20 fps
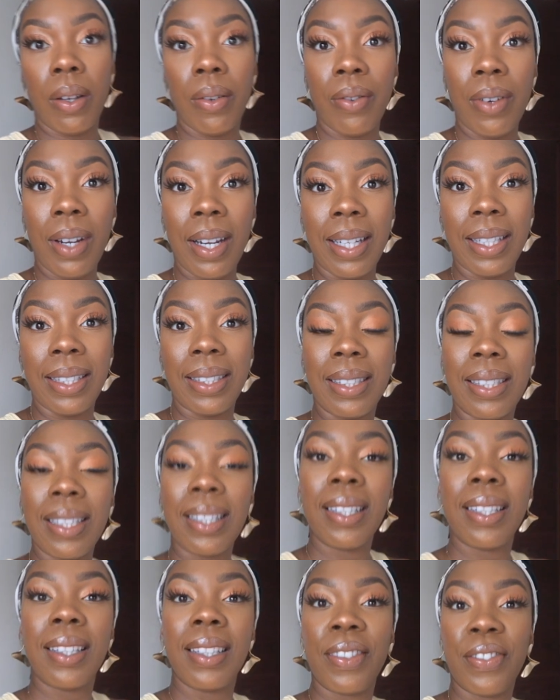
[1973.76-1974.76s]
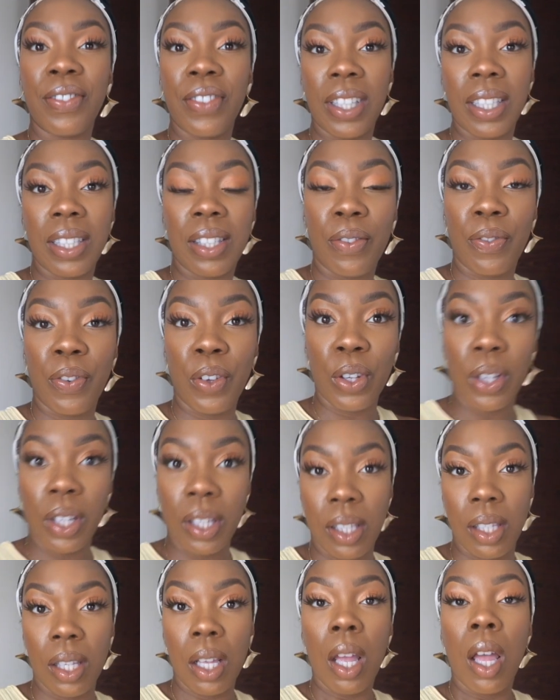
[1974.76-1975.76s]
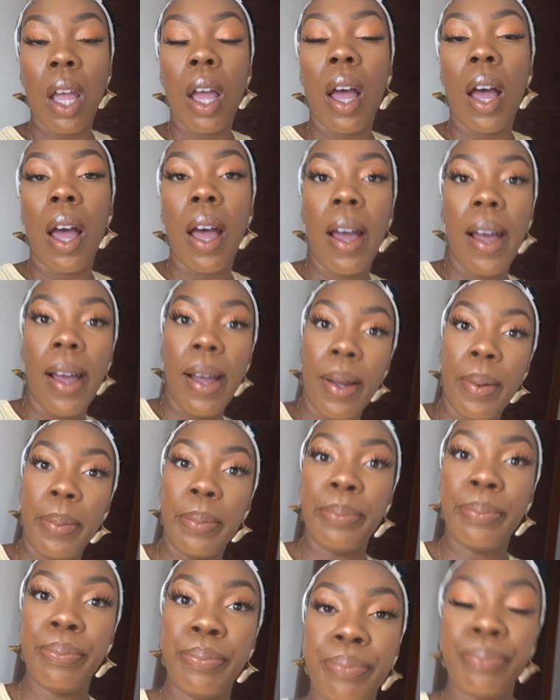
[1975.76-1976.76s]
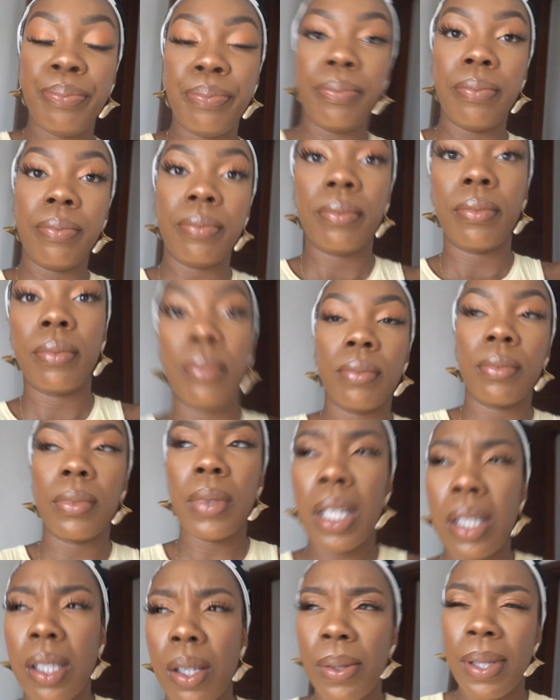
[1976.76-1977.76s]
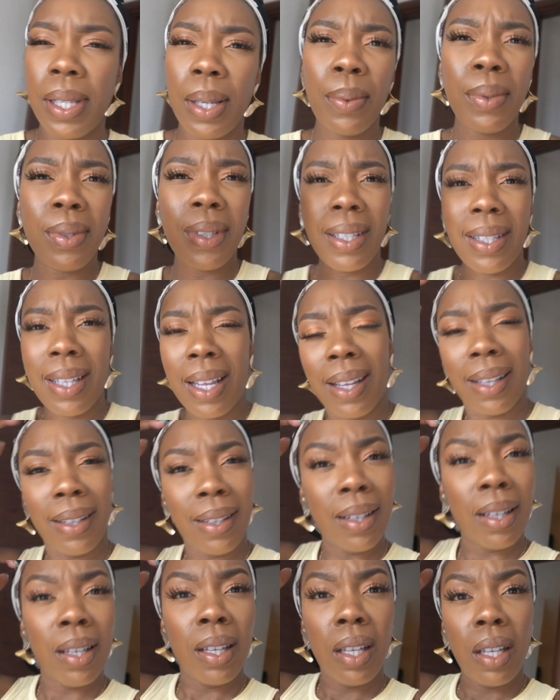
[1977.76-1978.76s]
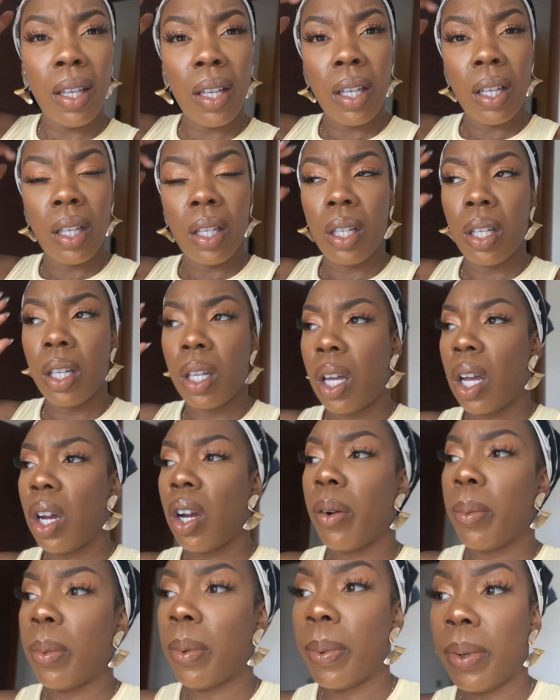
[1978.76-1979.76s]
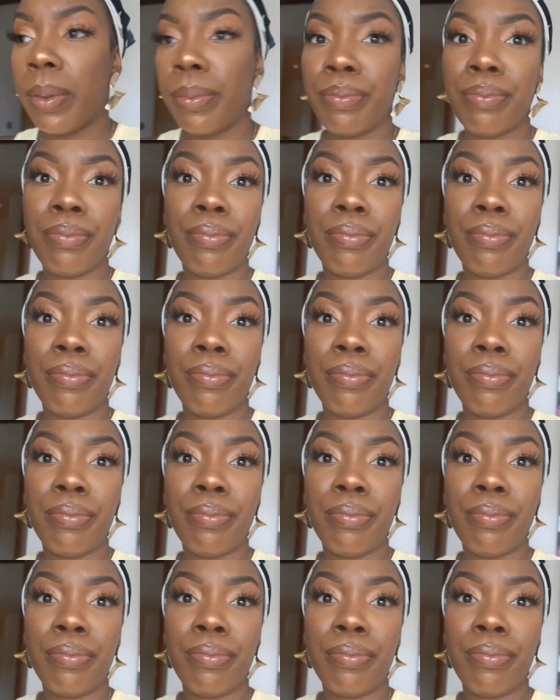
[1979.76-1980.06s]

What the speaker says: Right, fix the focus. What was I saying? I can't remember.